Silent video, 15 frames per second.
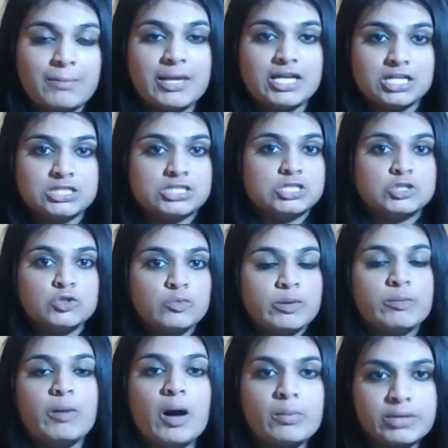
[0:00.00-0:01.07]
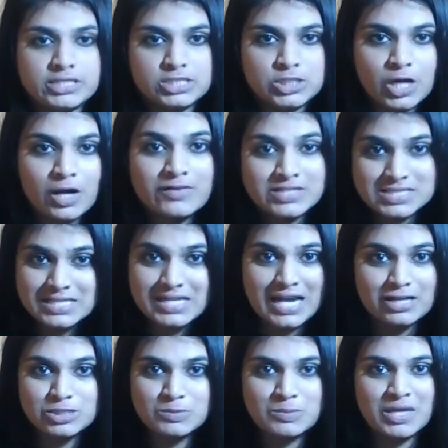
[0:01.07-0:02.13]
make a stupid public service
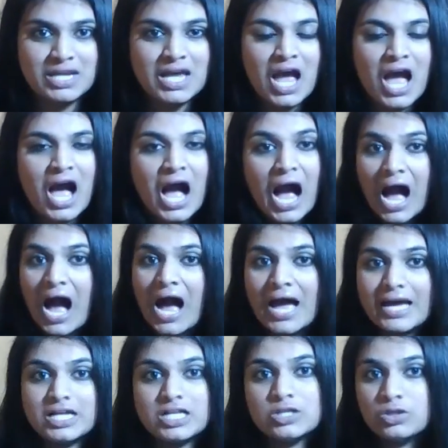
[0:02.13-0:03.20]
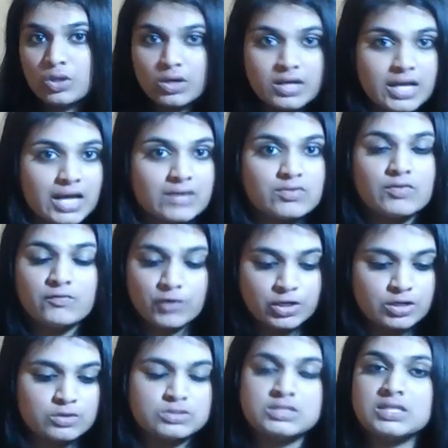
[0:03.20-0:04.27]
announcement. I look at the
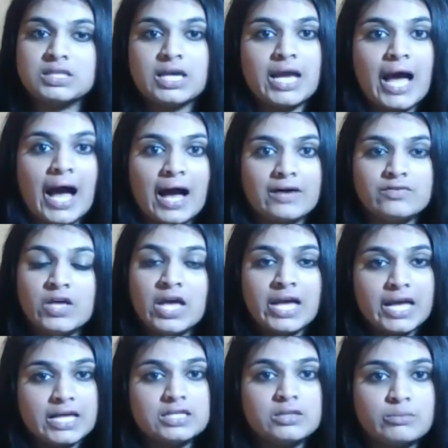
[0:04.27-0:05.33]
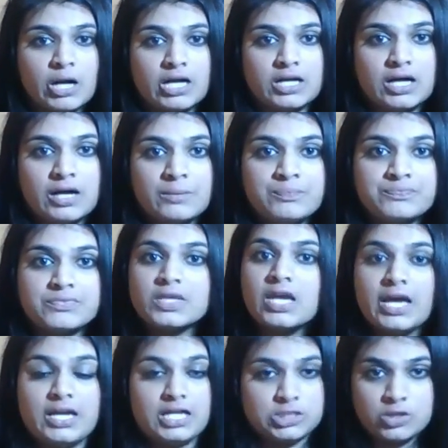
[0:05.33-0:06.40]
footnotes that they have in the manga
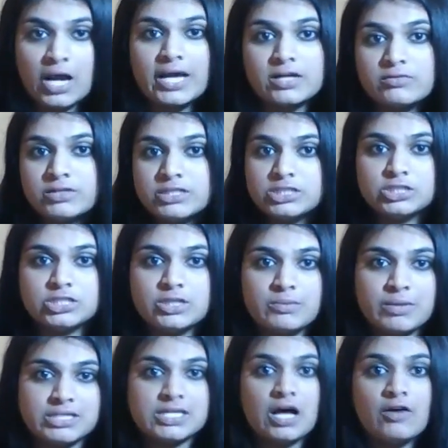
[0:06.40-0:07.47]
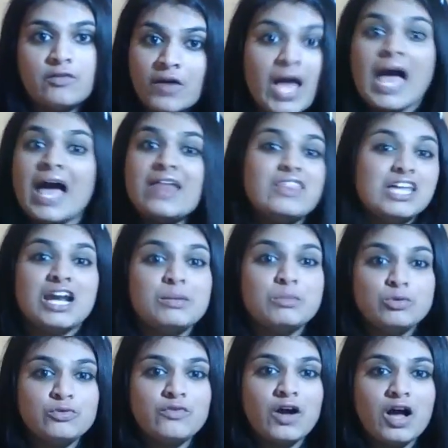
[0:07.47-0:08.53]
and I try to research it myself, and then I
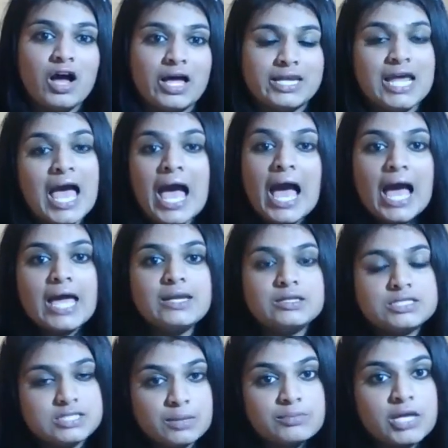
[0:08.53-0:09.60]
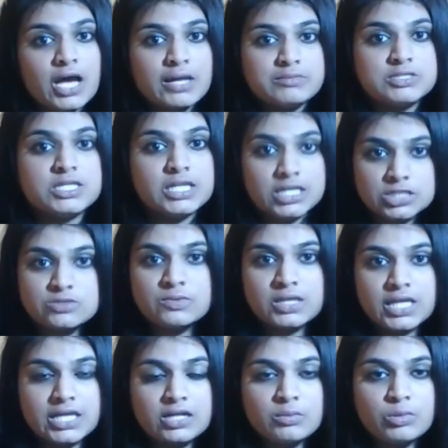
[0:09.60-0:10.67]
move on. And sometimes it is
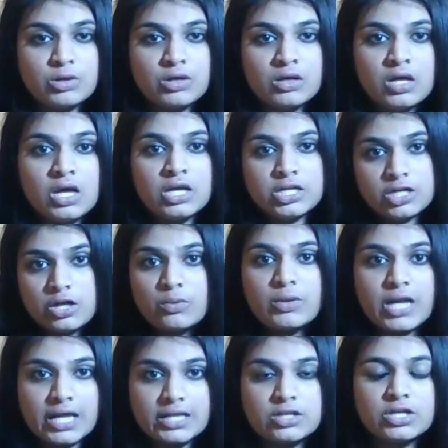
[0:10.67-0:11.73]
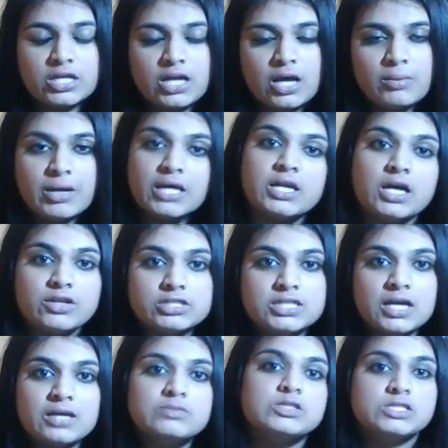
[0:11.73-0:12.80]
relatable, you know, when I look it up, and other
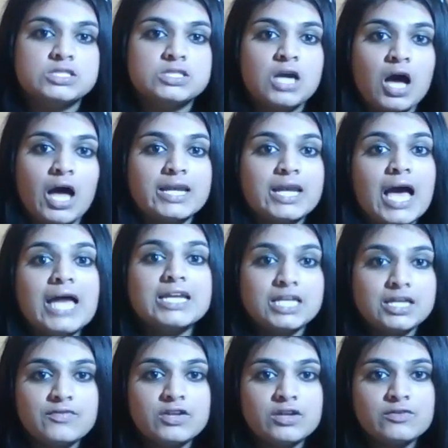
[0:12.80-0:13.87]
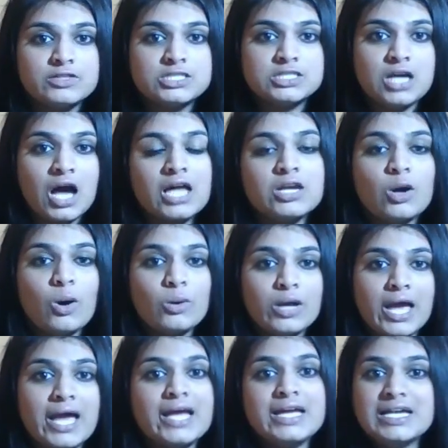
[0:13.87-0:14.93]
times it's not. And even if it's not,
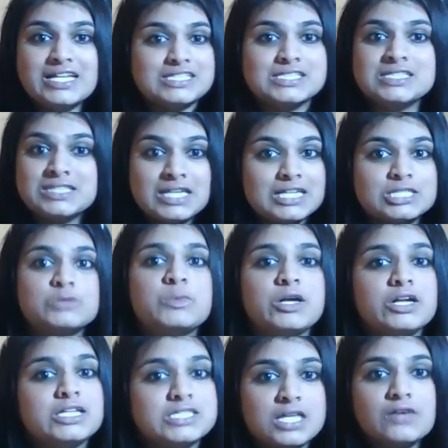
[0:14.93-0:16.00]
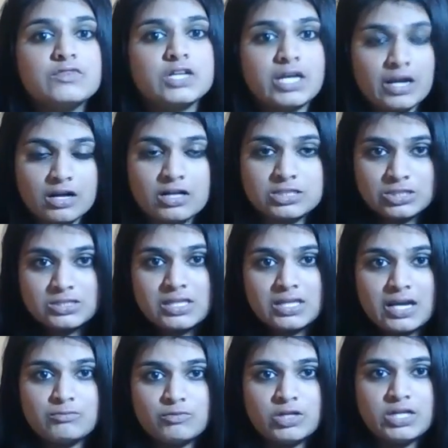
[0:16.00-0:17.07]
okay, it's the experience of the character that
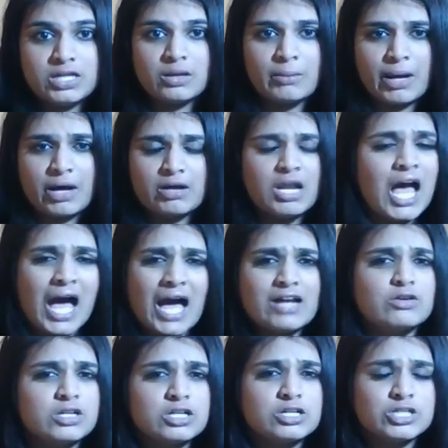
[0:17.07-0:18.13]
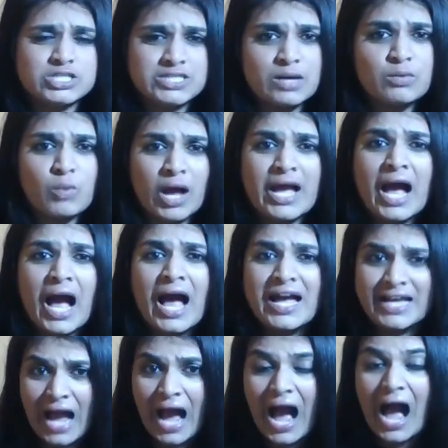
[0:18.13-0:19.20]
I'm reading about. I don't understand
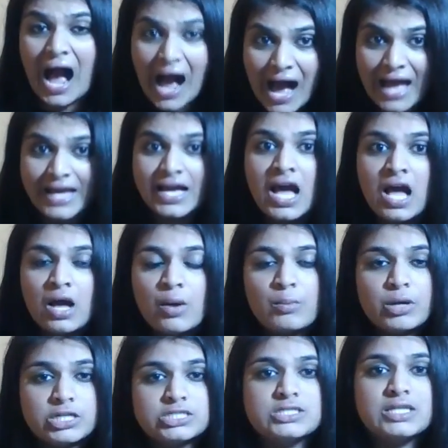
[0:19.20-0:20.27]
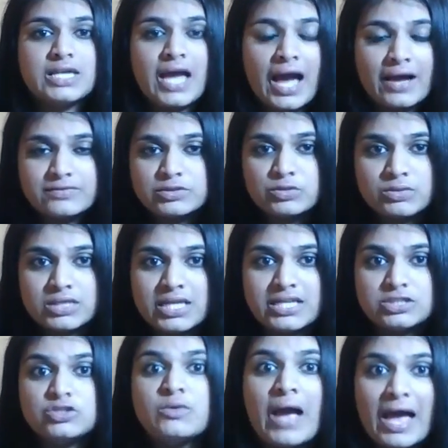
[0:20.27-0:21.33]
why I personally have to
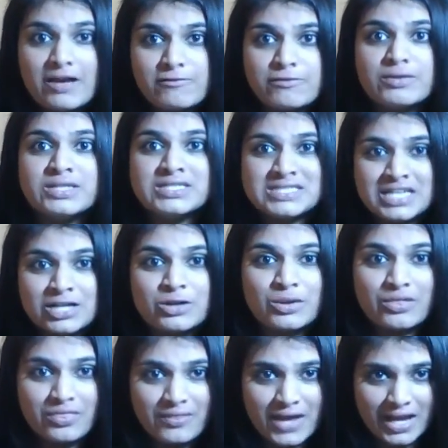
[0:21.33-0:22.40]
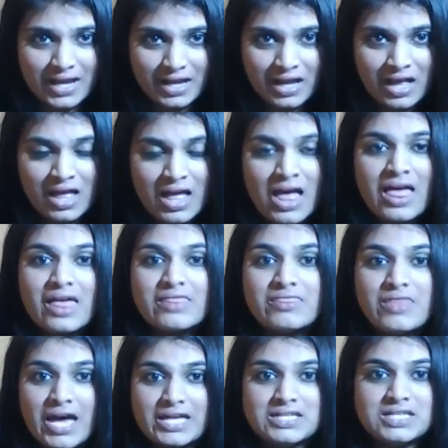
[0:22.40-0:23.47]
relate to every single thing
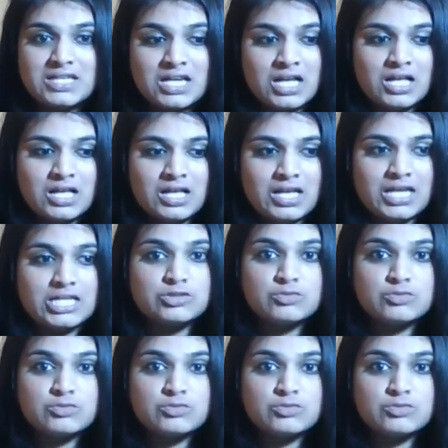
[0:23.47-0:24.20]
that is